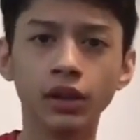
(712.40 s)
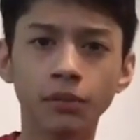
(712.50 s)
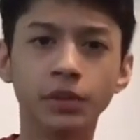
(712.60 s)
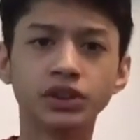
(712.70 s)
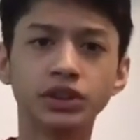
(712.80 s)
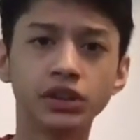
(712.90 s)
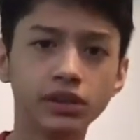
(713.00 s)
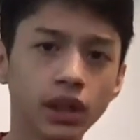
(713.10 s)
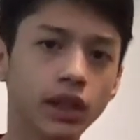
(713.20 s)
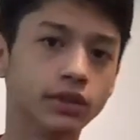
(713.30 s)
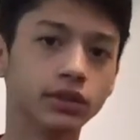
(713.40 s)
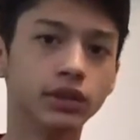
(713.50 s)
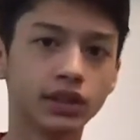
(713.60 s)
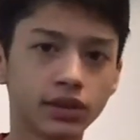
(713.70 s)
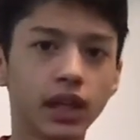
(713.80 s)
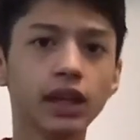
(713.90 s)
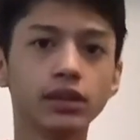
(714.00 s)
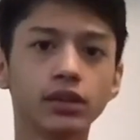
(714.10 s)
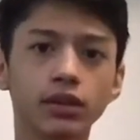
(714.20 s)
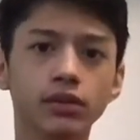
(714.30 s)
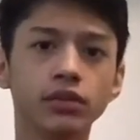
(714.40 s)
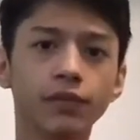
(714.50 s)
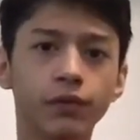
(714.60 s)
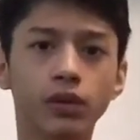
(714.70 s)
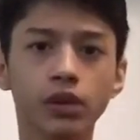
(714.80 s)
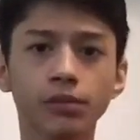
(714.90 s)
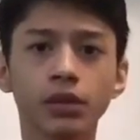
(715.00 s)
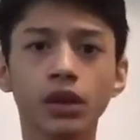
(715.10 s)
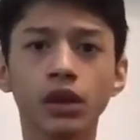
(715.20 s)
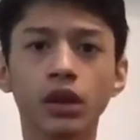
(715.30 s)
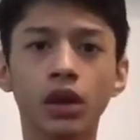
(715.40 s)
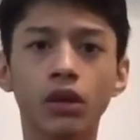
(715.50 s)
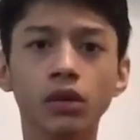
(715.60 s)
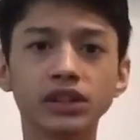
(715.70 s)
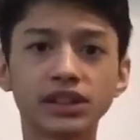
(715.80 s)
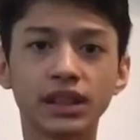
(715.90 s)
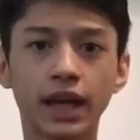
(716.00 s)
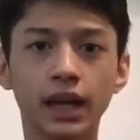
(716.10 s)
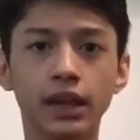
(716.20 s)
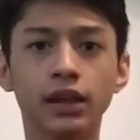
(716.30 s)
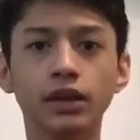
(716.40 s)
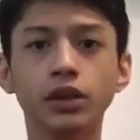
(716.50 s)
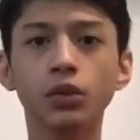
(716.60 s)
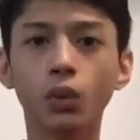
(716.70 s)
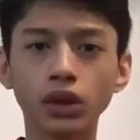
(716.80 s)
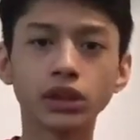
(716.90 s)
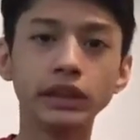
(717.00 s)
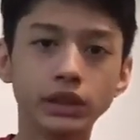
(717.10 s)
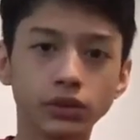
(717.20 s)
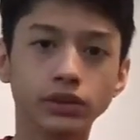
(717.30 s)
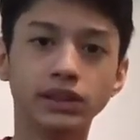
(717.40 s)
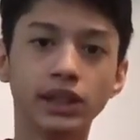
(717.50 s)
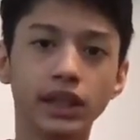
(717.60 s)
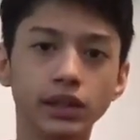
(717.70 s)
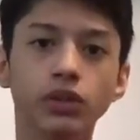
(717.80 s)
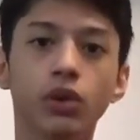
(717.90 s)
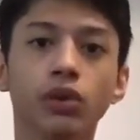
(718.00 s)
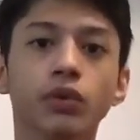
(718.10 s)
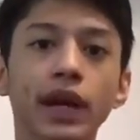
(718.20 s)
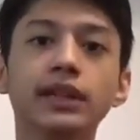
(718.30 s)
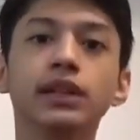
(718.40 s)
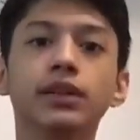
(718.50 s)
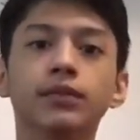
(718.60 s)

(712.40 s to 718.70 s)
but should not dictate the form or style you want to use in your writing.